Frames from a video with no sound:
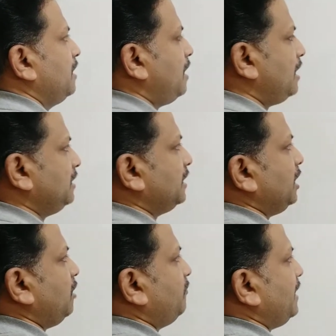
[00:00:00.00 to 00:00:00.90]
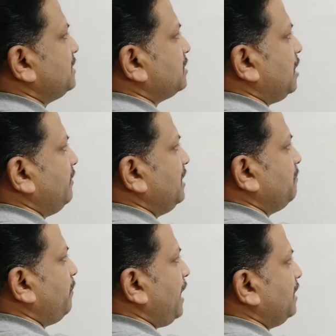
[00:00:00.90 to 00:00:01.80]
and a ray of light traveling
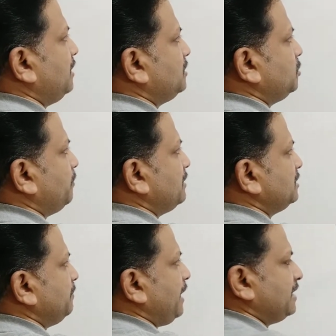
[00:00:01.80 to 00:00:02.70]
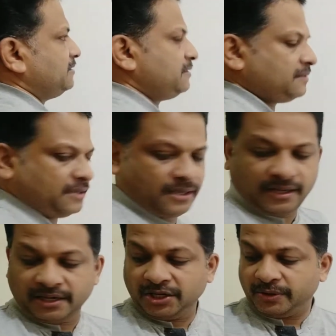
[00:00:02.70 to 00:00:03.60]
parallel to principal axis.
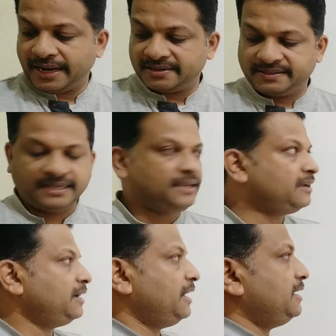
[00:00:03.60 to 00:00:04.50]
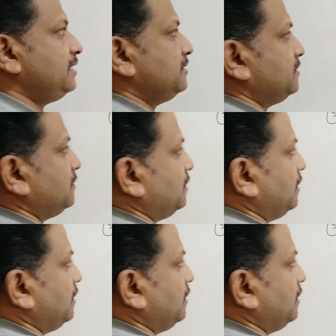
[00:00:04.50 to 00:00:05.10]
You can see it is